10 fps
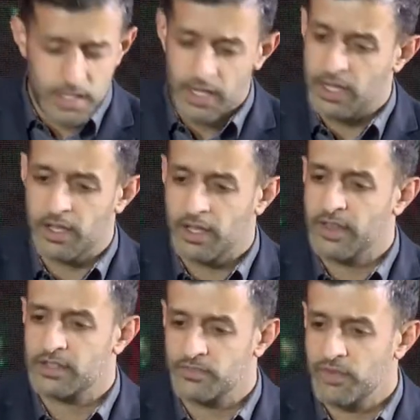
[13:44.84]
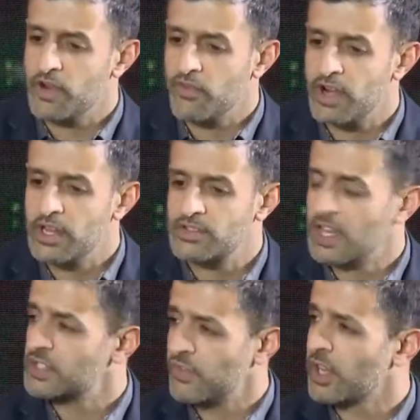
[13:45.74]
Yeah. And that's very, very
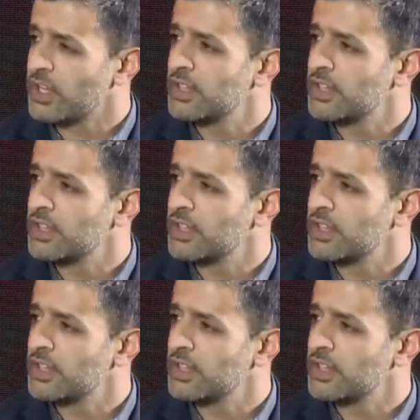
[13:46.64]
satisfying.